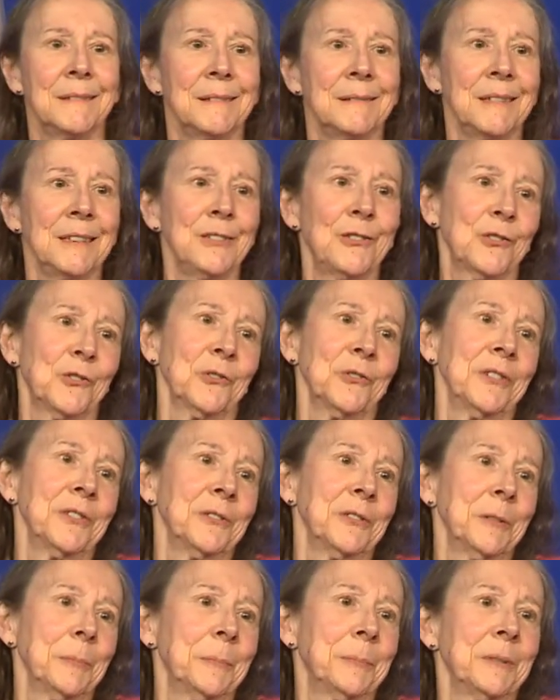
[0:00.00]
Eastern
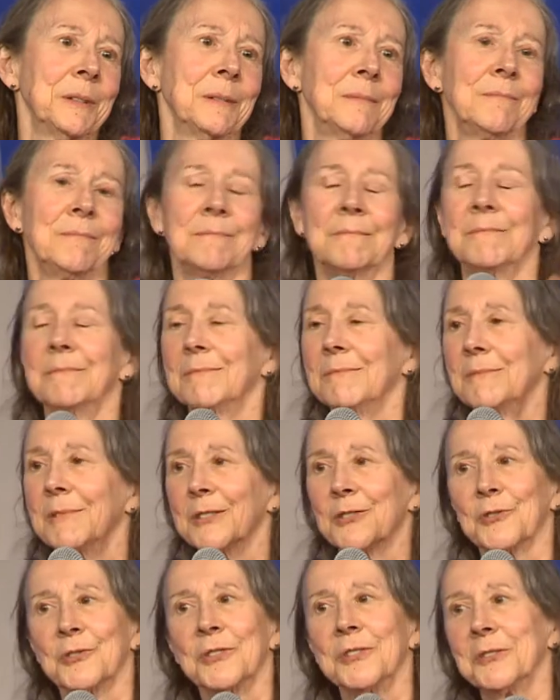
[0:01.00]
Europe and
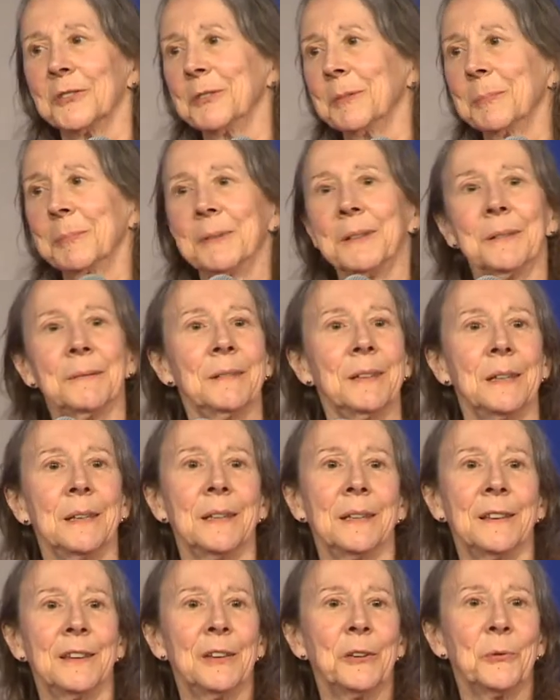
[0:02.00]
Western Europe and
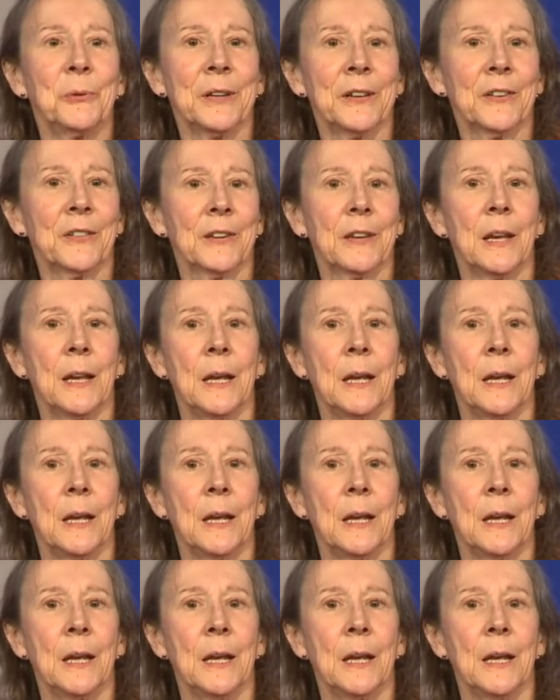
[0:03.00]
the US